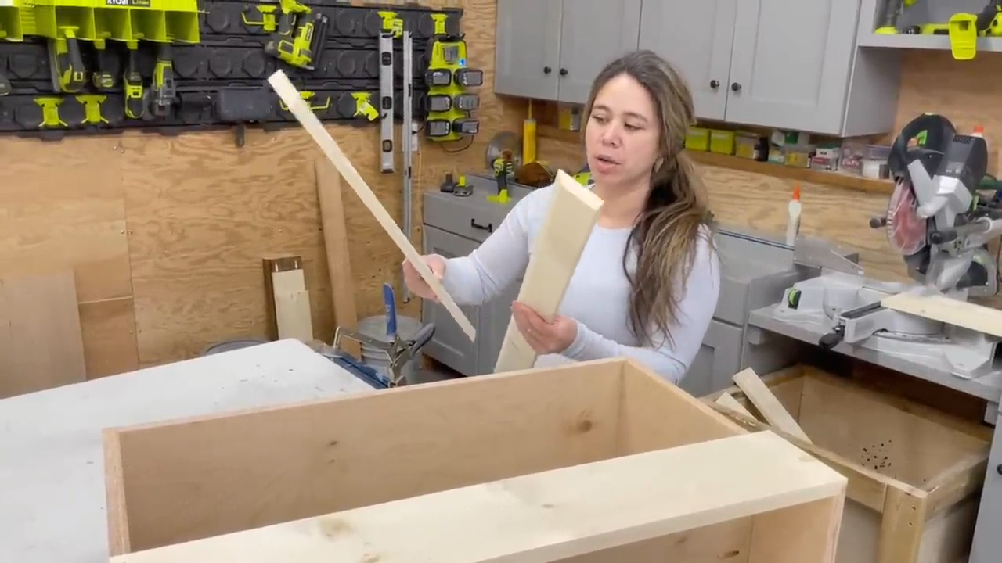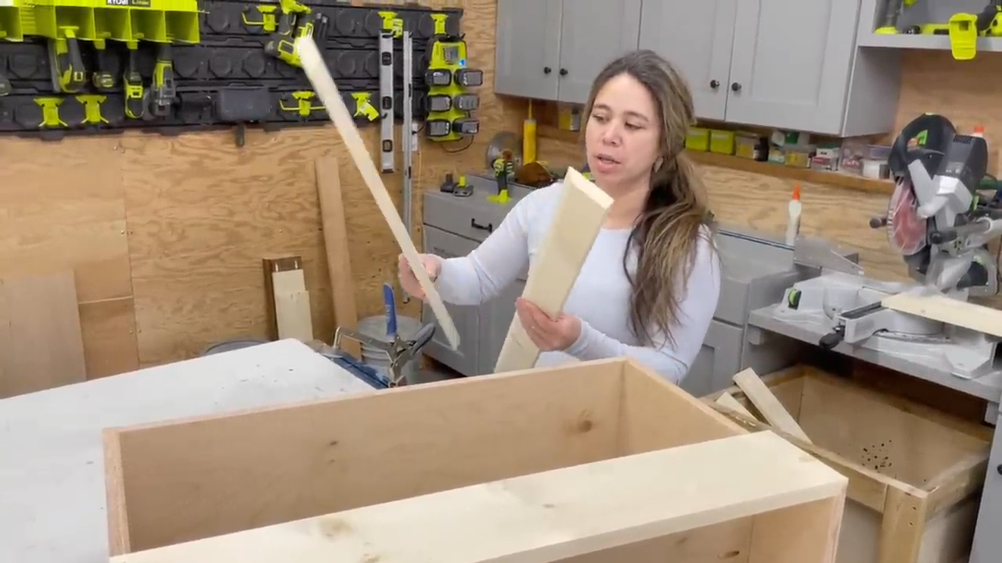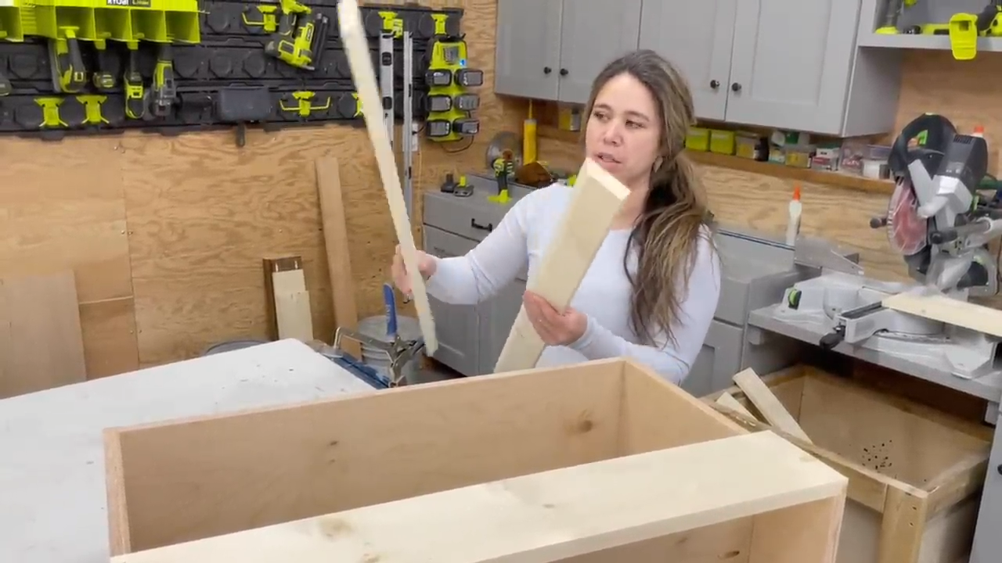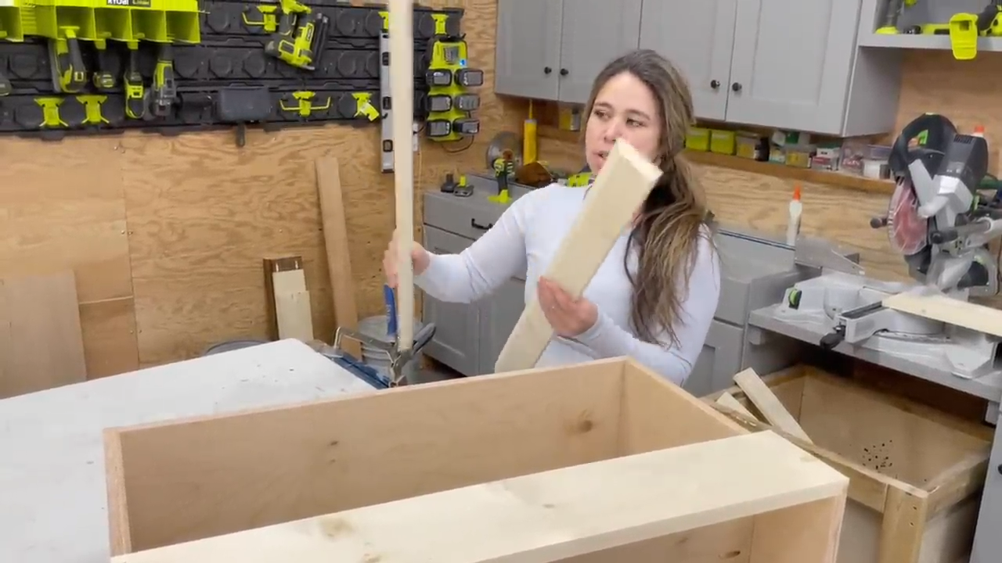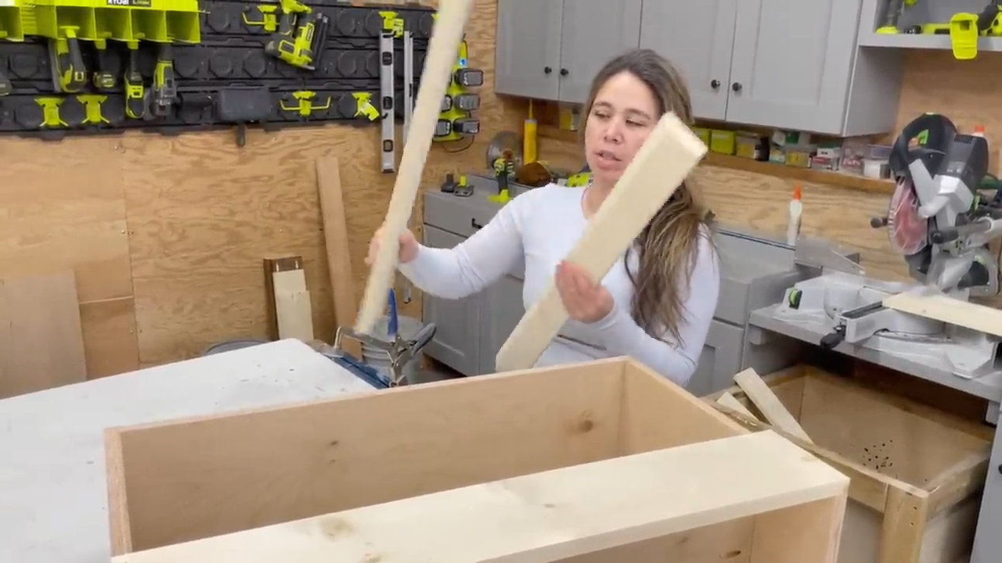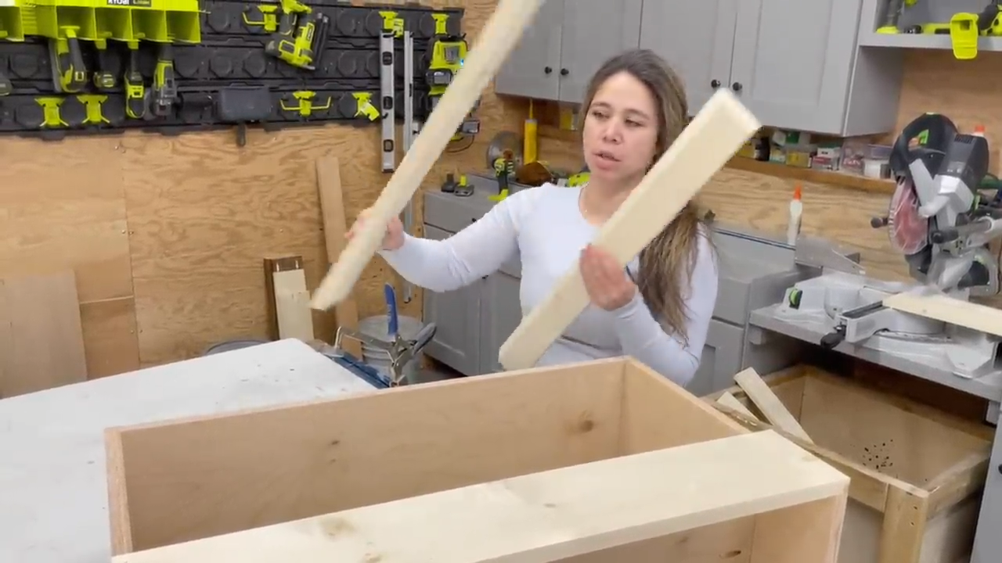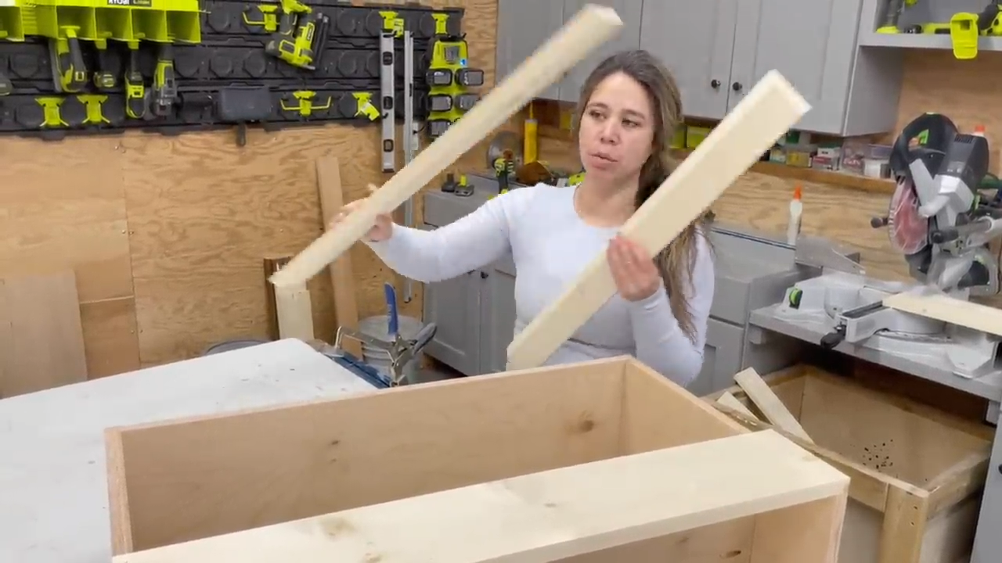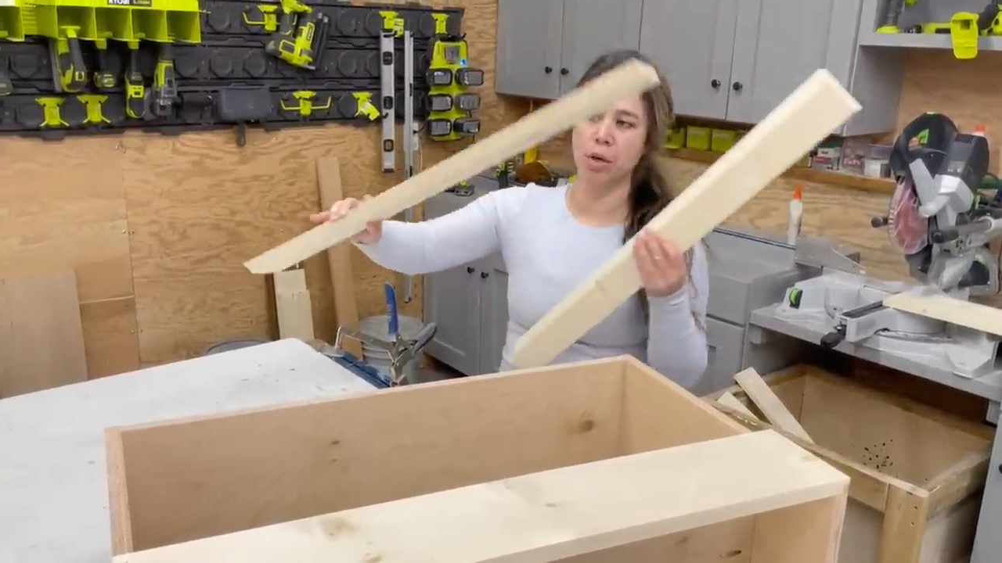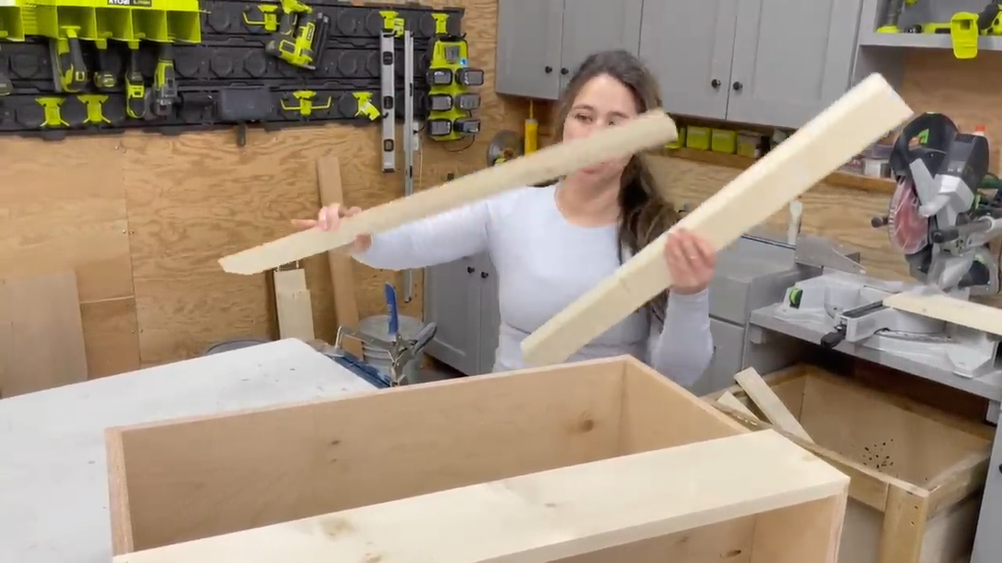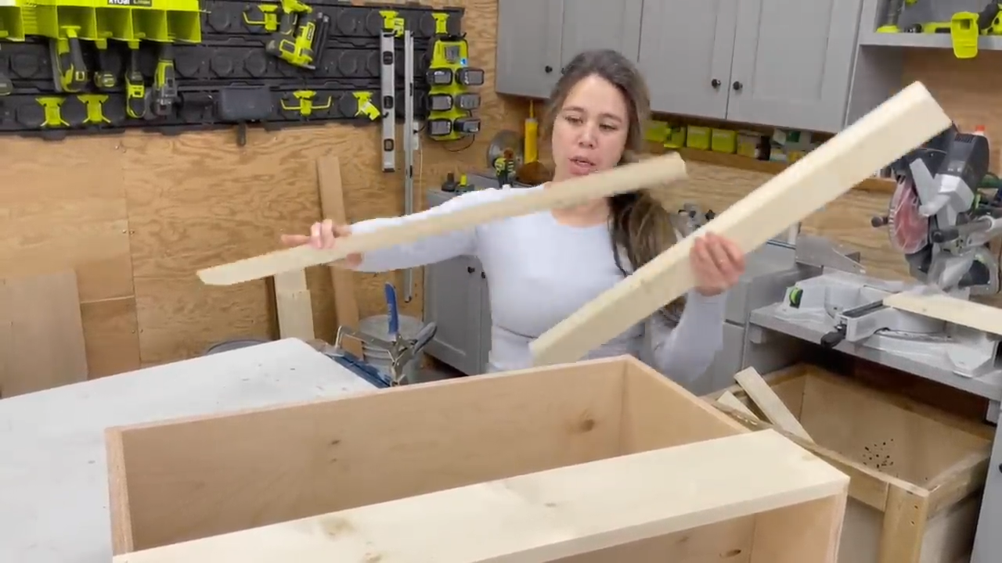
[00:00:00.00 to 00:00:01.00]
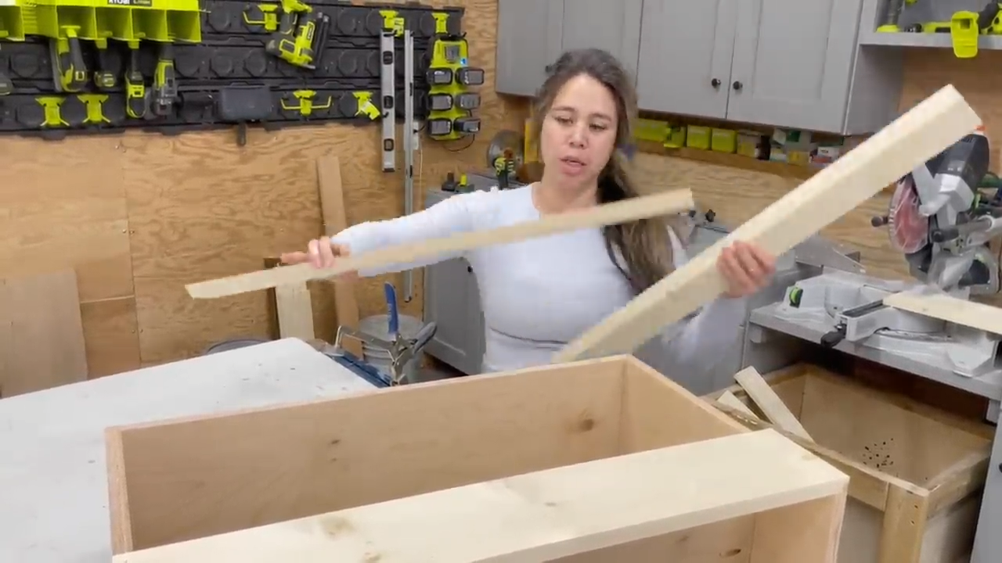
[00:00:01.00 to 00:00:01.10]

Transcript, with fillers: how this is gonna work